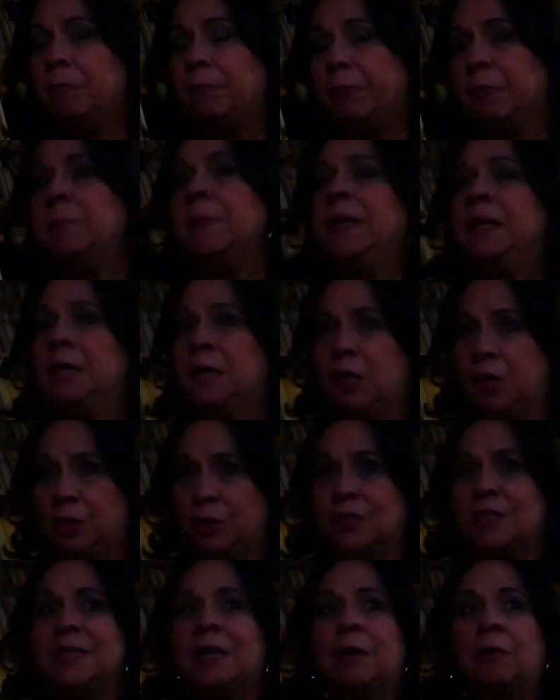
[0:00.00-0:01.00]
for many
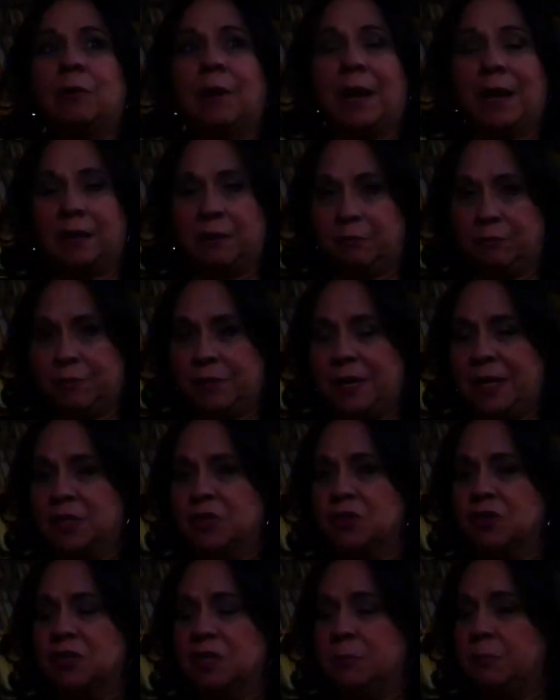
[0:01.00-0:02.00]
years now had a
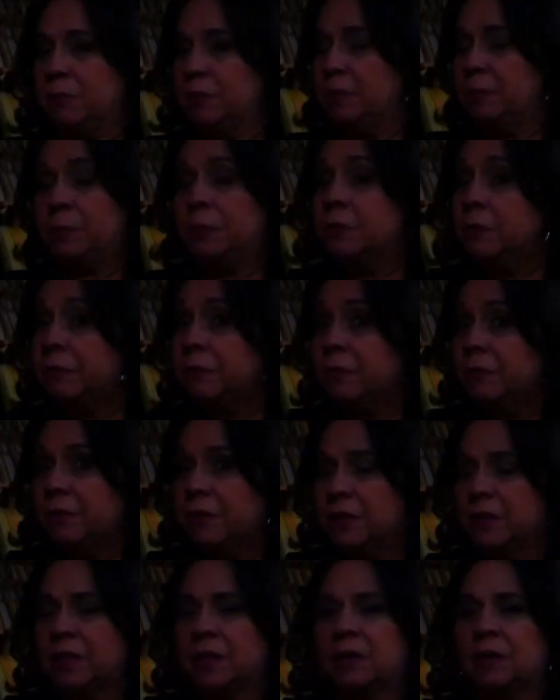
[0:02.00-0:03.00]
relationship with a beautiful
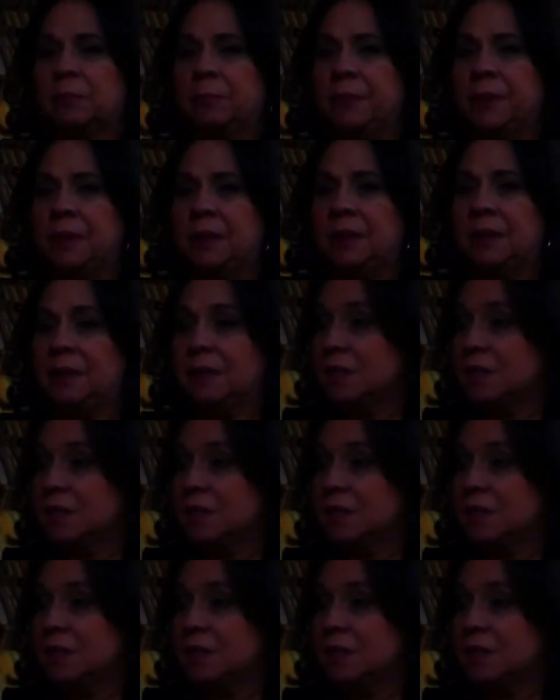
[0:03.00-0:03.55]
theater company